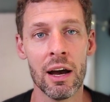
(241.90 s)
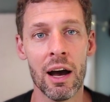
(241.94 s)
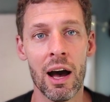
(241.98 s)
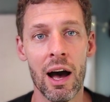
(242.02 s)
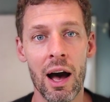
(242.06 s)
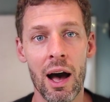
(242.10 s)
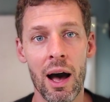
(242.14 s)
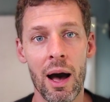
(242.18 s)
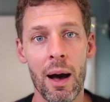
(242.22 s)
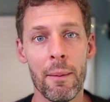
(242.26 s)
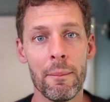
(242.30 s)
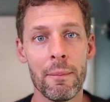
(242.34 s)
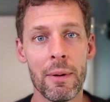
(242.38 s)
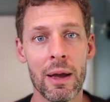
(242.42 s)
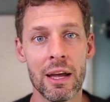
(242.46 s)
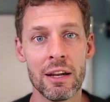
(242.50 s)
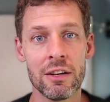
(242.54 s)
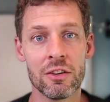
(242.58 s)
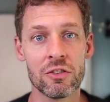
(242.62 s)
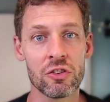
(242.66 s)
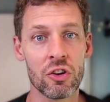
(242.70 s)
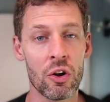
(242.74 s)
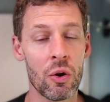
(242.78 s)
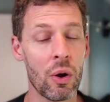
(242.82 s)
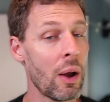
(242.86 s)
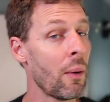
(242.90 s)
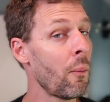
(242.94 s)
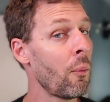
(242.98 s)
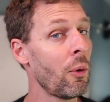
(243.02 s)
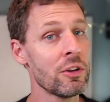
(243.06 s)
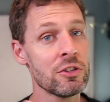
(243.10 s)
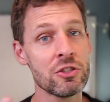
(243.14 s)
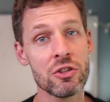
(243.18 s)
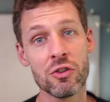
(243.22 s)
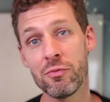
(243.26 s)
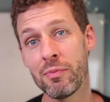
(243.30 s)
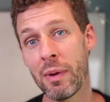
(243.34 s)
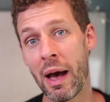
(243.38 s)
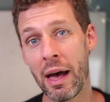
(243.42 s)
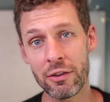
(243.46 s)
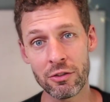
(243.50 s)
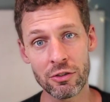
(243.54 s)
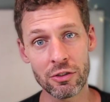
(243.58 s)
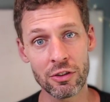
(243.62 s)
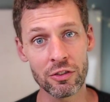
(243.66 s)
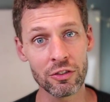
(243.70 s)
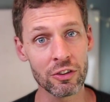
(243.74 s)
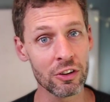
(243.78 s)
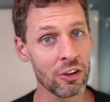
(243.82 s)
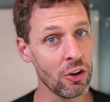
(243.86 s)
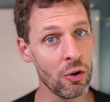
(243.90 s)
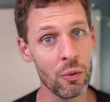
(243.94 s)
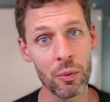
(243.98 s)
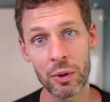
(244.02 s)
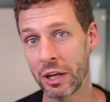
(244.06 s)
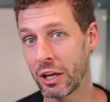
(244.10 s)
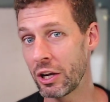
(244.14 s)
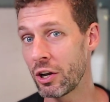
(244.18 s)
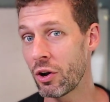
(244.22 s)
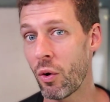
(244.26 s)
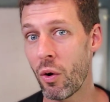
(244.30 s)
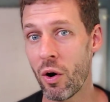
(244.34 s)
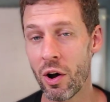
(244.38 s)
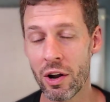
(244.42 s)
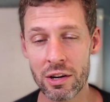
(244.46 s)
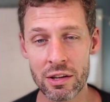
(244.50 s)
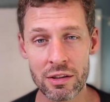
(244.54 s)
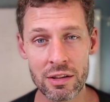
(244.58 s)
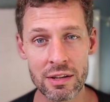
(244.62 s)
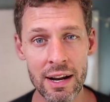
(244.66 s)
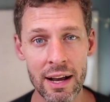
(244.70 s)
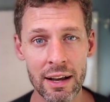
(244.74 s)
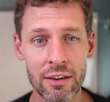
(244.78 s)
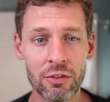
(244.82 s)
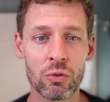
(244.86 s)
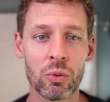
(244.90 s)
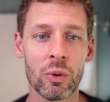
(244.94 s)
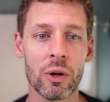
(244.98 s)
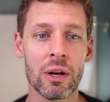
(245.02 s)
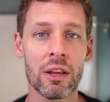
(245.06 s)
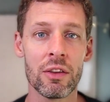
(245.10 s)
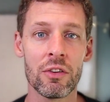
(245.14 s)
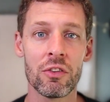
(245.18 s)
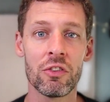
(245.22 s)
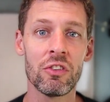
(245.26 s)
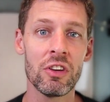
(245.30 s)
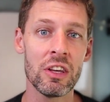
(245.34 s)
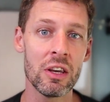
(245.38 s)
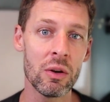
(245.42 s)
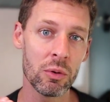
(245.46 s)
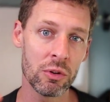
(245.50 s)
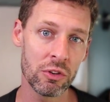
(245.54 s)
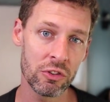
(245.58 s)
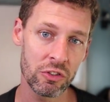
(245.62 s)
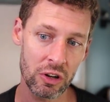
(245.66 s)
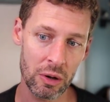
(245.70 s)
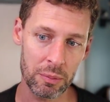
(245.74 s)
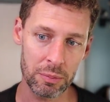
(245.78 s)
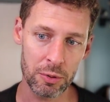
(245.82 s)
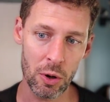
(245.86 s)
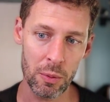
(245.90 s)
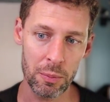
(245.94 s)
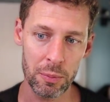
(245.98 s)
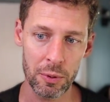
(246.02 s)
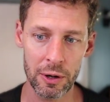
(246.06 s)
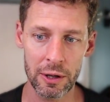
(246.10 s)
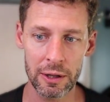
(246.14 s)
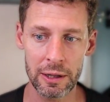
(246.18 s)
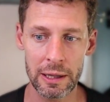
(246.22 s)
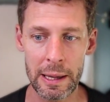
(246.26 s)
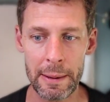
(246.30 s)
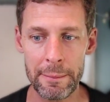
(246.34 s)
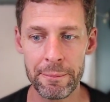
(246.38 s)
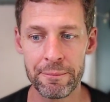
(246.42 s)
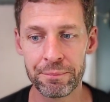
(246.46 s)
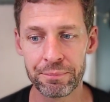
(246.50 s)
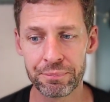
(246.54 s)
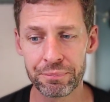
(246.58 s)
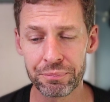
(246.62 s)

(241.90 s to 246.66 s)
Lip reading: And once you've mastered a skill, we can go on to the next one and sequence it appropriately.